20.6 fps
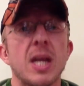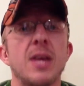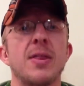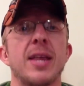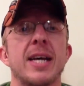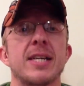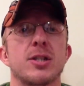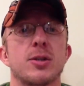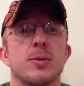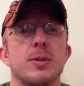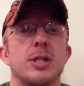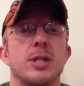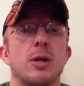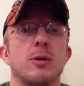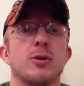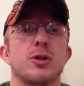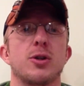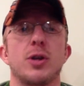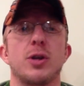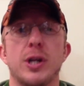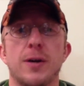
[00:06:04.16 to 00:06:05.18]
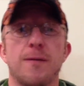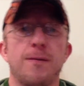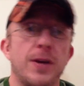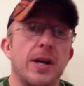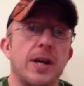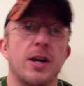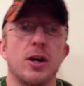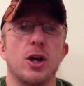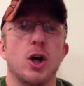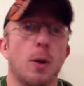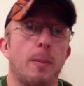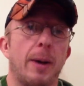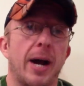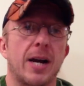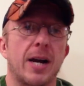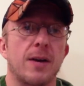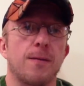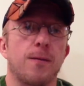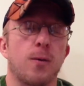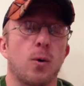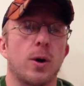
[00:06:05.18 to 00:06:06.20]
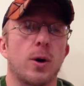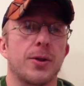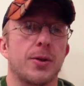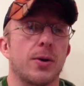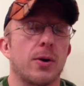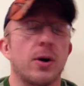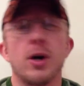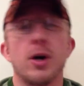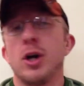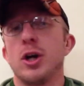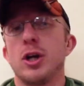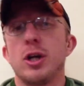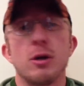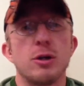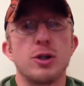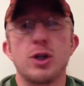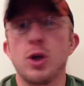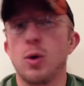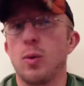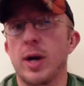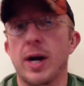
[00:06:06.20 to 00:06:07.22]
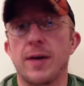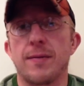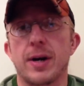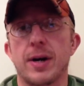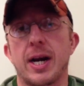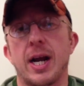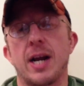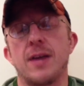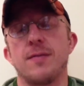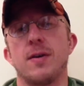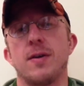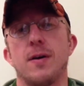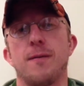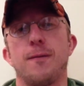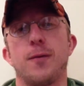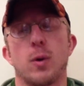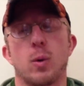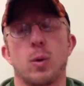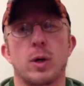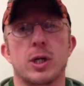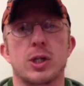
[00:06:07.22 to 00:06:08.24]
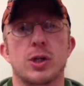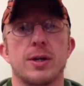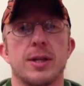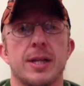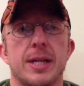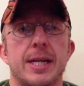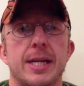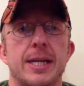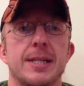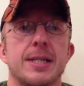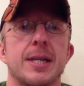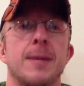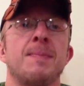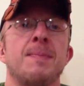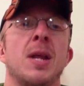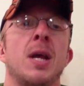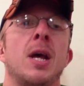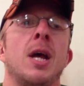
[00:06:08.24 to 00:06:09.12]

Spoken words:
And that's so that your feet can go back and forth, or do whatever kind of a footwork drill it is.